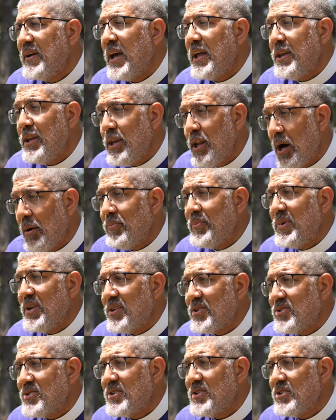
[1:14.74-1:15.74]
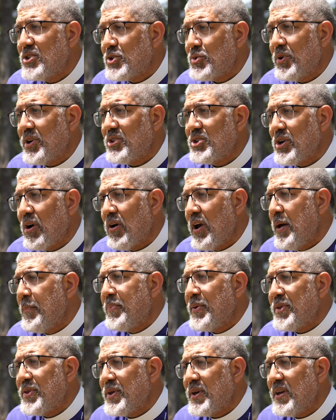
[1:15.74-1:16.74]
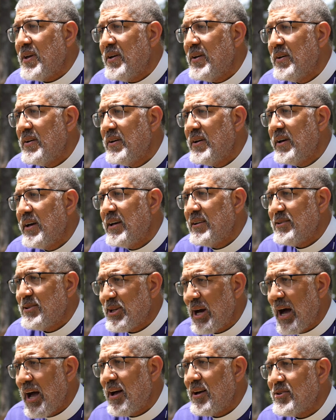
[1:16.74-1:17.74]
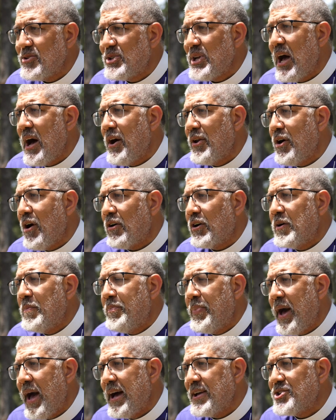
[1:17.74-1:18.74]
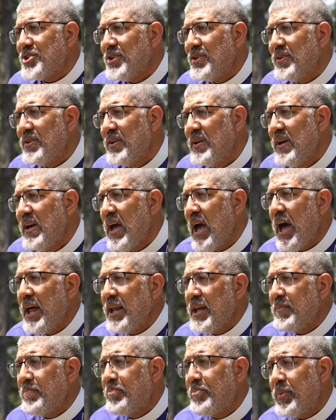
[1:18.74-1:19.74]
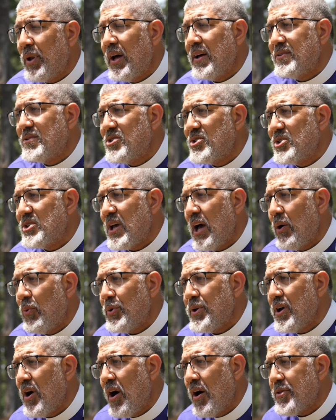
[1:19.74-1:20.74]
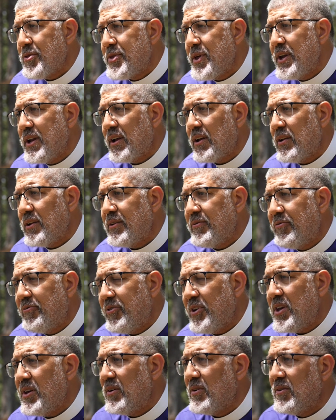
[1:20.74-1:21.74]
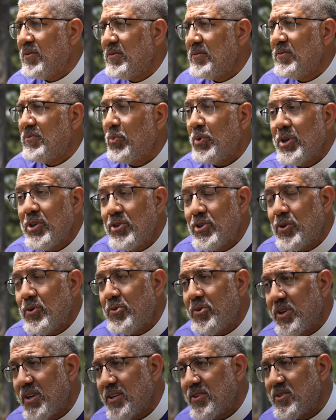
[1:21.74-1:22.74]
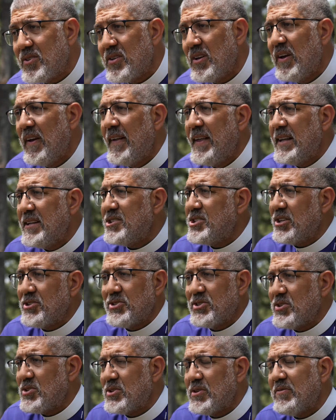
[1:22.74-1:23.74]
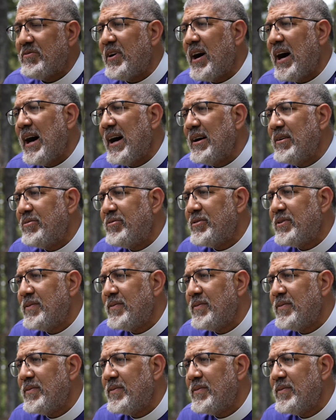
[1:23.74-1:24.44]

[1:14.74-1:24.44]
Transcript: And numbness shrinks our empathy, it dials down our compassion, and it blunts how we authentically feel. We do this just to survive.